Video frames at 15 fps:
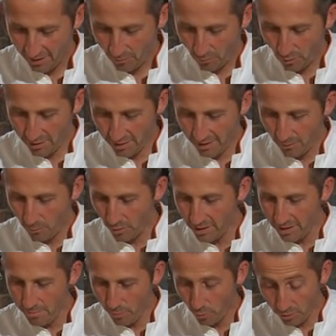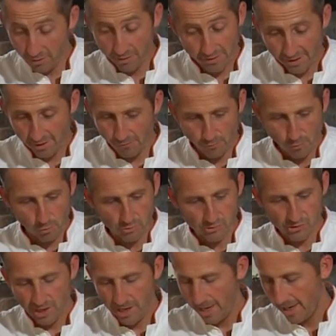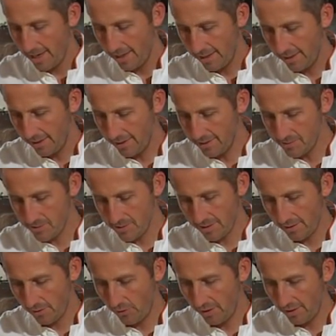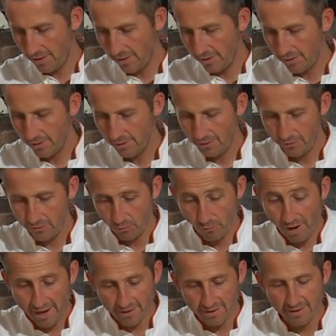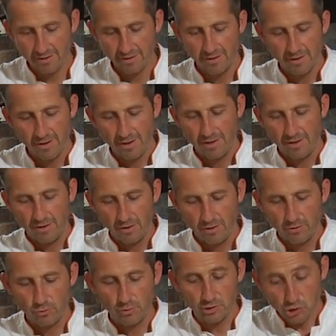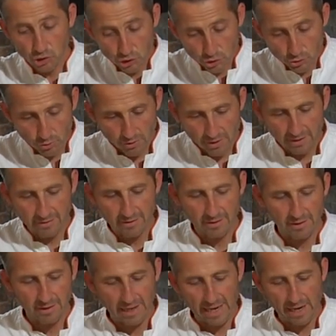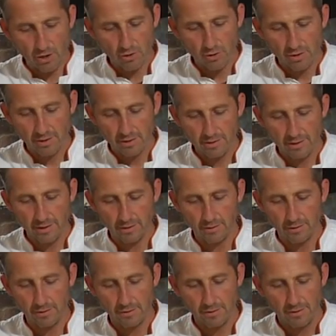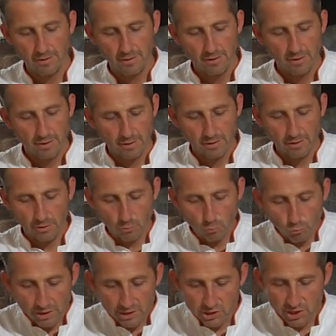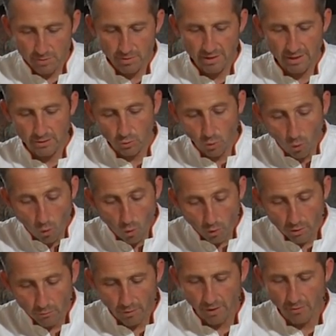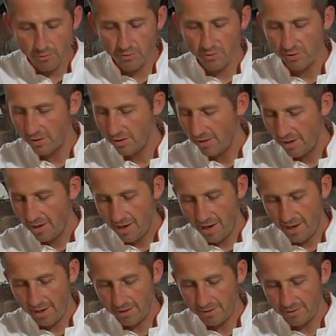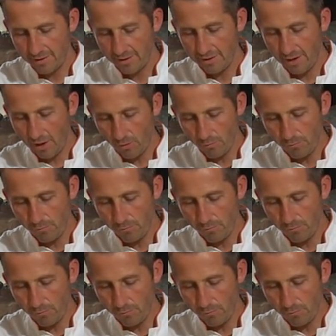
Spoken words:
One important thing, of course, is the rack, to ensure that the air can reach the baguette all around and allow